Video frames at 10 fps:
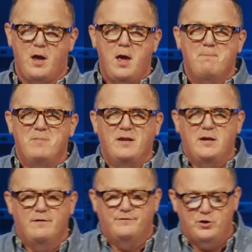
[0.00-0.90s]

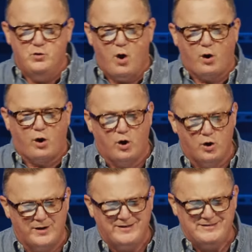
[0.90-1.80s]
Many of you are
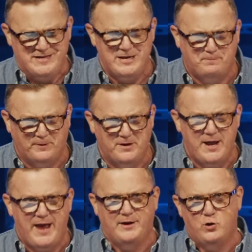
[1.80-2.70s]
hurt deeply
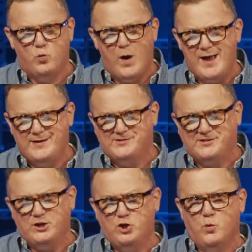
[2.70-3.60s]
and in ways
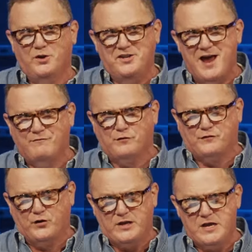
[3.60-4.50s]
that you will never
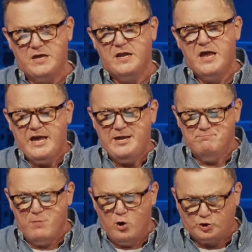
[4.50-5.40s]
forget
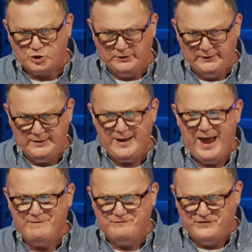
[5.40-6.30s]
emotionally
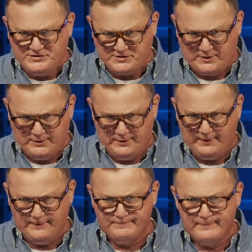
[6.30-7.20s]
and physically.
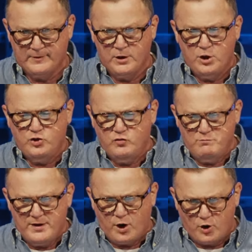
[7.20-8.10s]
You've
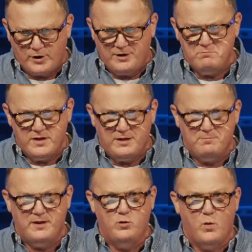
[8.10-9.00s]
been hurt in many,
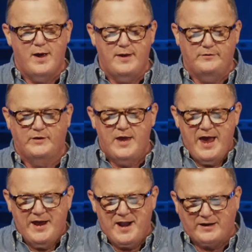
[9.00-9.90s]
many ways,
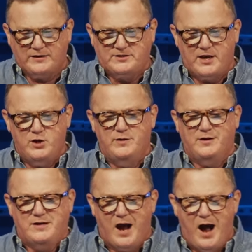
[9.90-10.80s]
and I can tell you
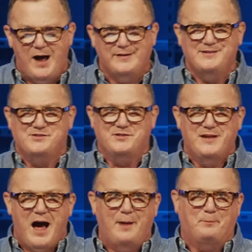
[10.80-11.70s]
that God is
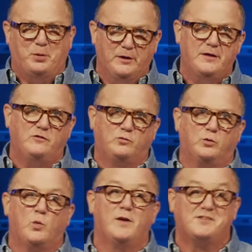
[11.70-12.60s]
not pleased
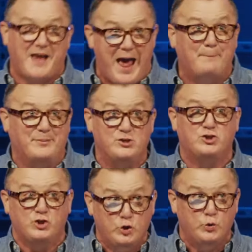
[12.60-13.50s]
with what has happened
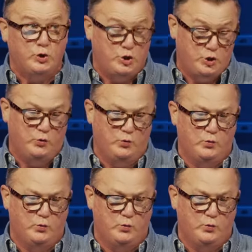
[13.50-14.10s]
to you.